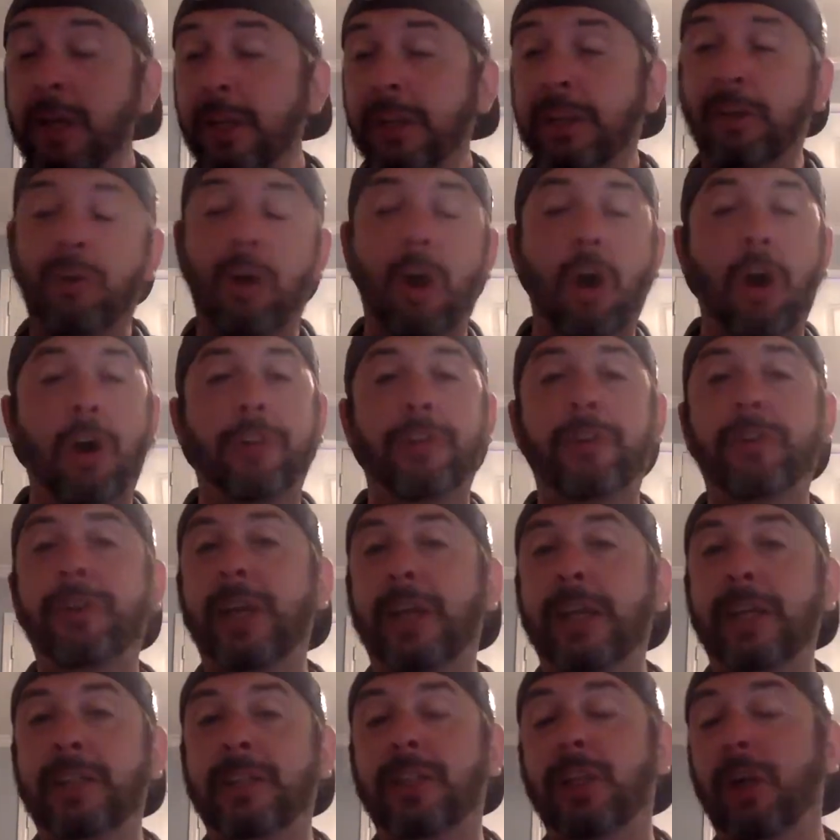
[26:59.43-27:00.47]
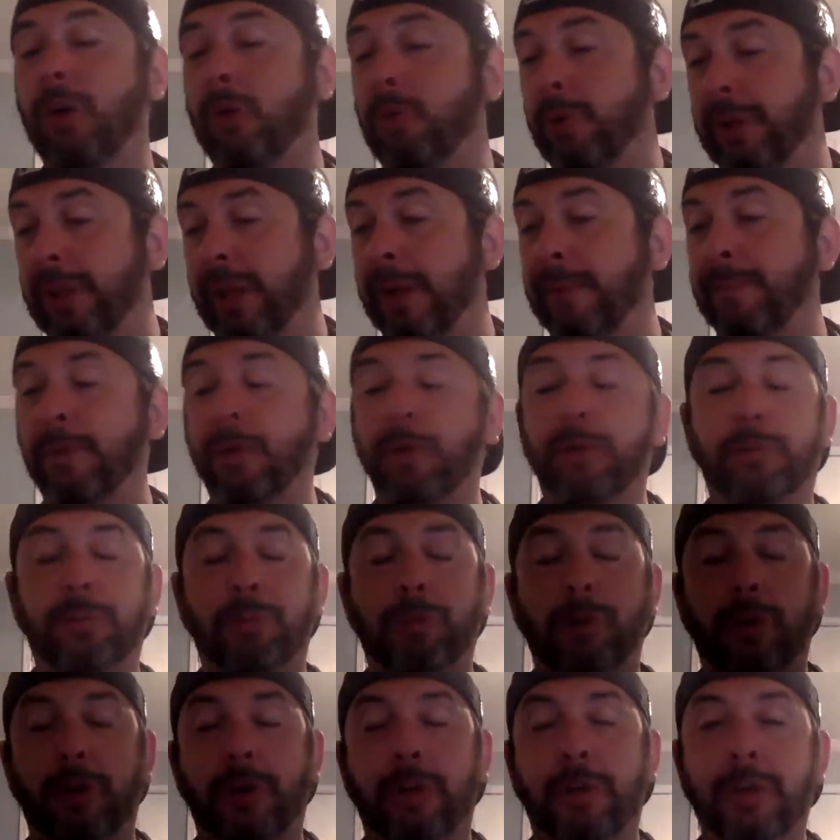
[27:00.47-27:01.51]
There were other days, though, where they both
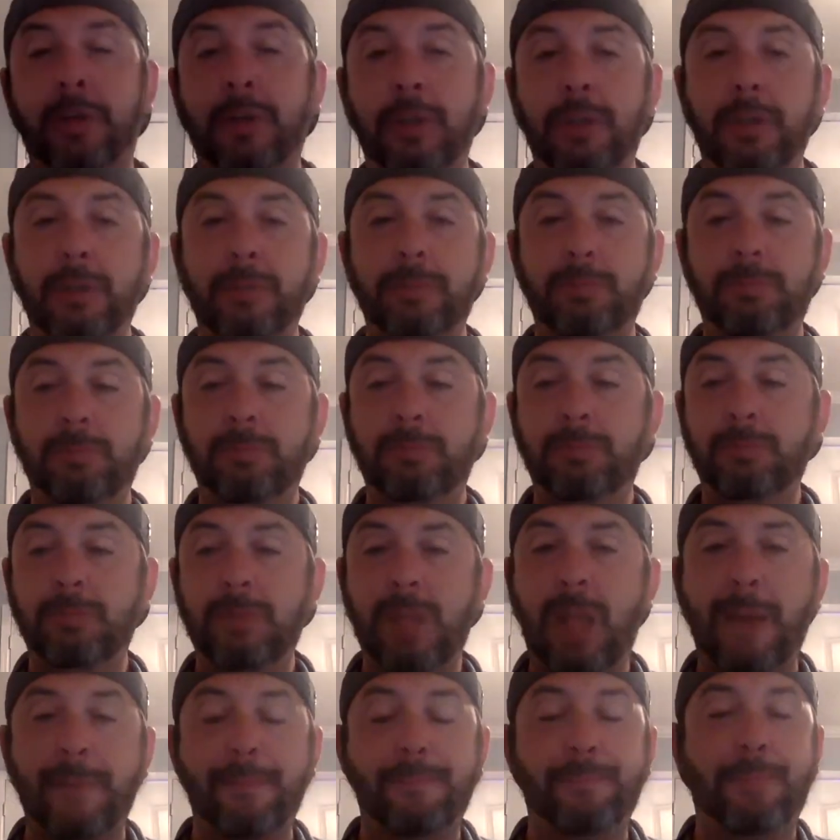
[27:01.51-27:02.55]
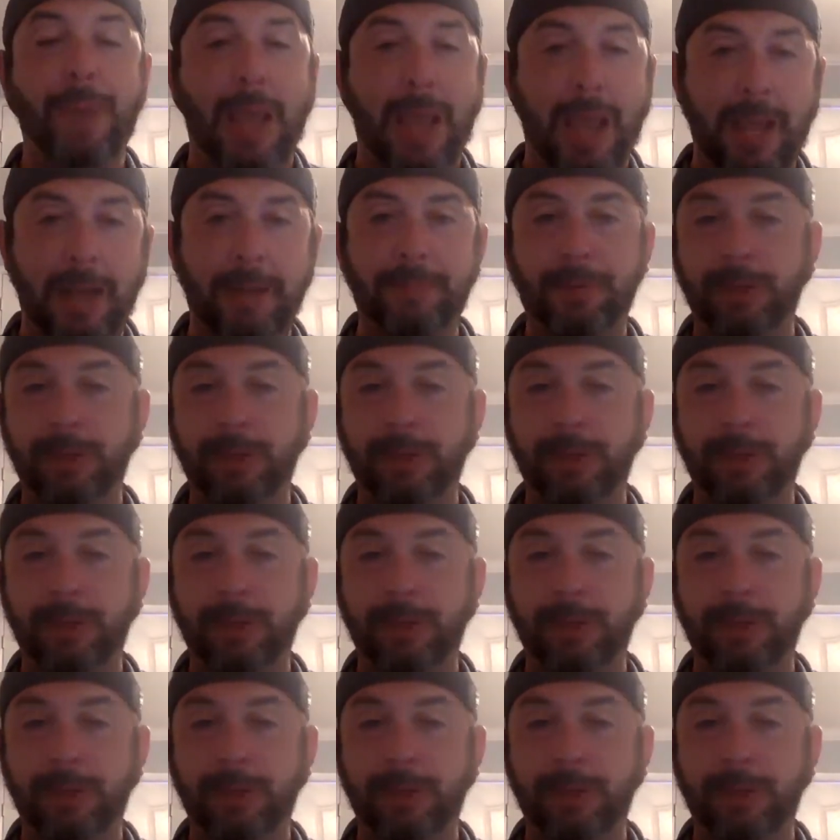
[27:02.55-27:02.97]
were not bad,